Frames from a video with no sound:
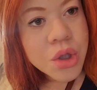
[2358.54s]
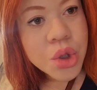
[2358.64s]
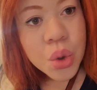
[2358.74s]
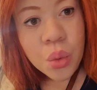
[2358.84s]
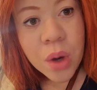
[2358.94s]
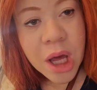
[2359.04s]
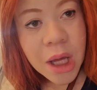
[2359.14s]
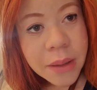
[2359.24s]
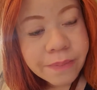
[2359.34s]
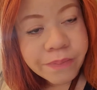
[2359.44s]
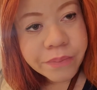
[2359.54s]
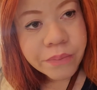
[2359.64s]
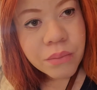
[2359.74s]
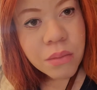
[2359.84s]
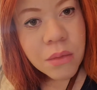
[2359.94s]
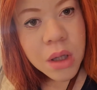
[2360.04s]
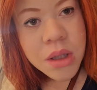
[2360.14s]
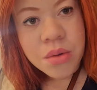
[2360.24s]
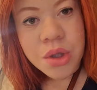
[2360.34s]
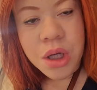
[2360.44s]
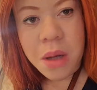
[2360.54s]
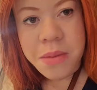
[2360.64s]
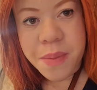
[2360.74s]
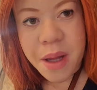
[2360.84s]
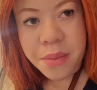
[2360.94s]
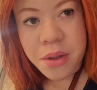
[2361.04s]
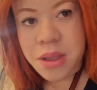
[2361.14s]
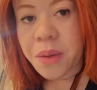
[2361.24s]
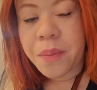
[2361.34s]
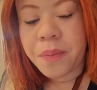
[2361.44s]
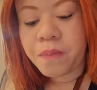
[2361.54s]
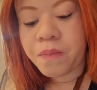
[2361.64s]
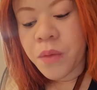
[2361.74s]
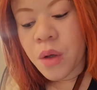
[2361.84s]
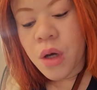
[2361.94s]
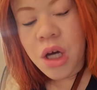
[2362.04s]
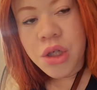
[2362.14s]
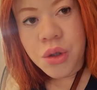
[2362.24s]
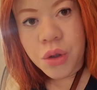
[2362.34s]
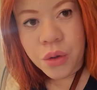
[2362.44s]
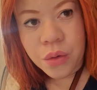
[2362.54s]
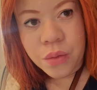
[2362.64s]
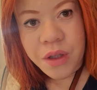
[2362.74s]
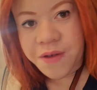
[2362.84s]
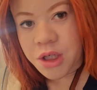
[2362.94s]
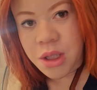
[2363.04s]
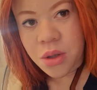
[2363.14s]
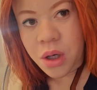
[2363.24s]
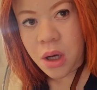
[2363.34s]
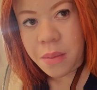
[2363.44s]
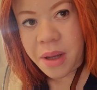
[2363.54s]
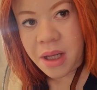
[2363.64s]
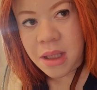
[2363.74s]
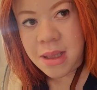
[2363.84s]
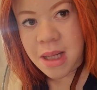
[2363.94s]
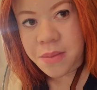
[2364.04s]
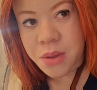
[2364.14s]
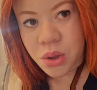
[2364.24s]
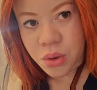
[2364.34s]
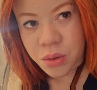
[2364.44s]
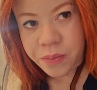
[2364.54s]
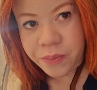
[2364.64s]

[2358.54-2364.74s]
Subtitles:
to wait till she comes back, because I don't know if she's gonna come back anytime soon,